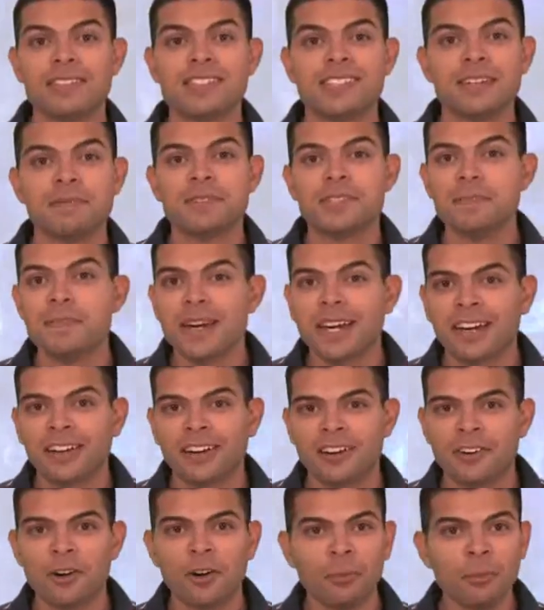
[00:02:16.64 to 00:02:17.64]
seem to make
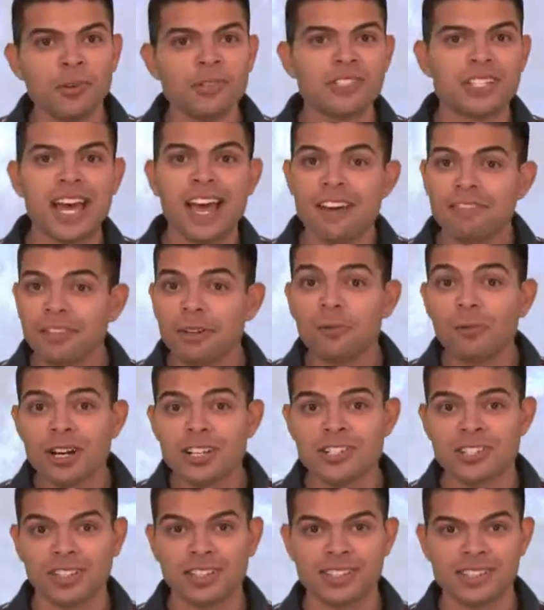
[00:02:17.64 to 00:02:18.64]
it on almost every
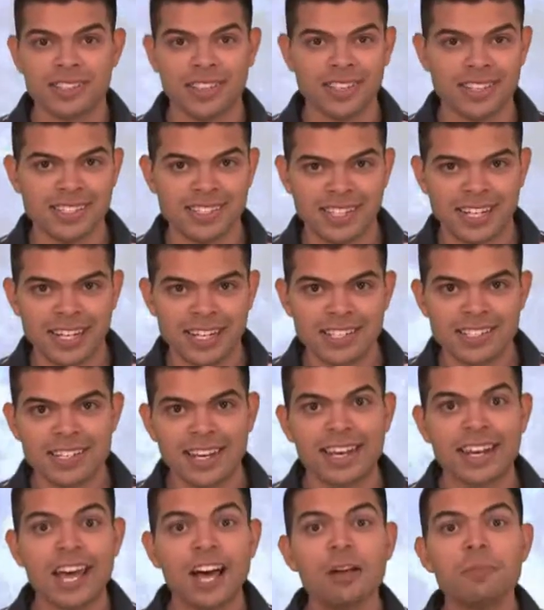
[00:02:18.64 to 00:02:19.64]
wish list these days,
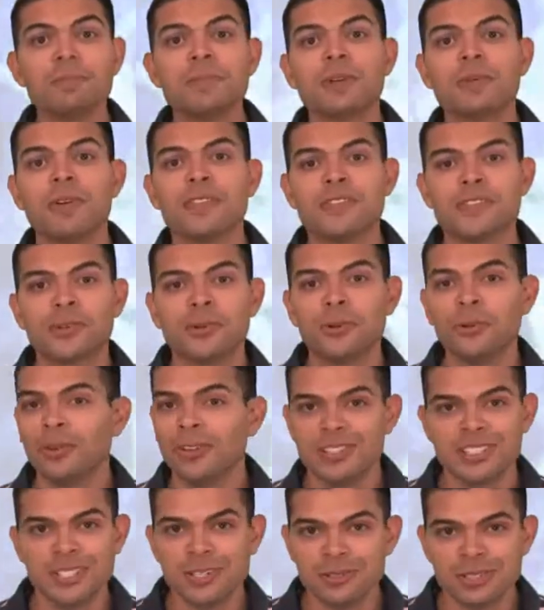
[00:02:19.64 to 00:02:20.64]
and helping with
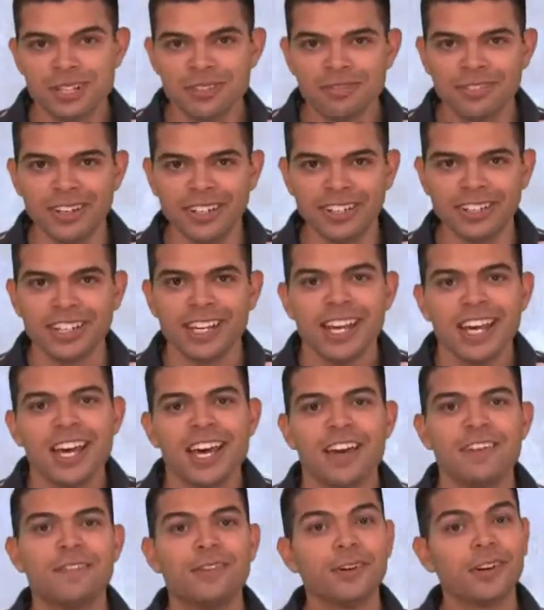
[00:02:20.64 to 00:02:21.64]
school is no different.
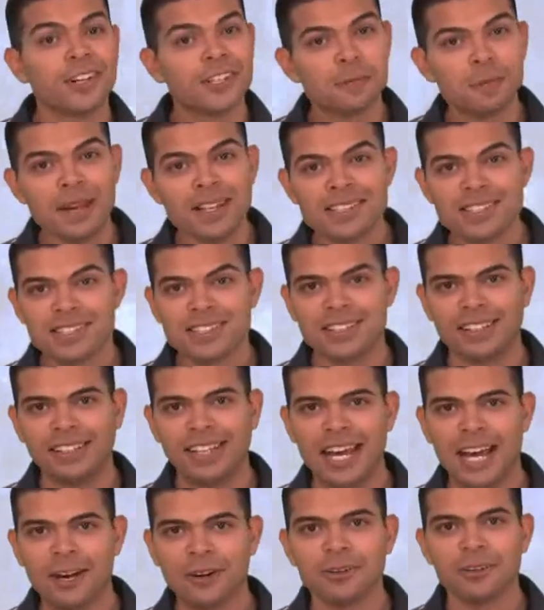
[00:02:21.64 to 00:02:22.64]
If your expenses
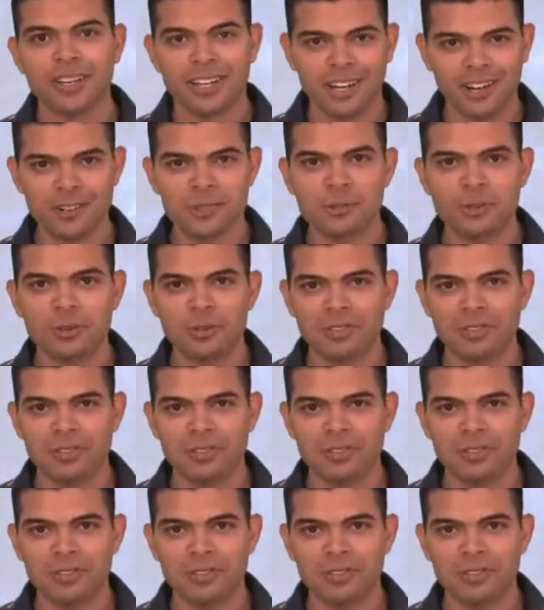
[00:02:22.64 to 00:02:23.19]
allow, here's what we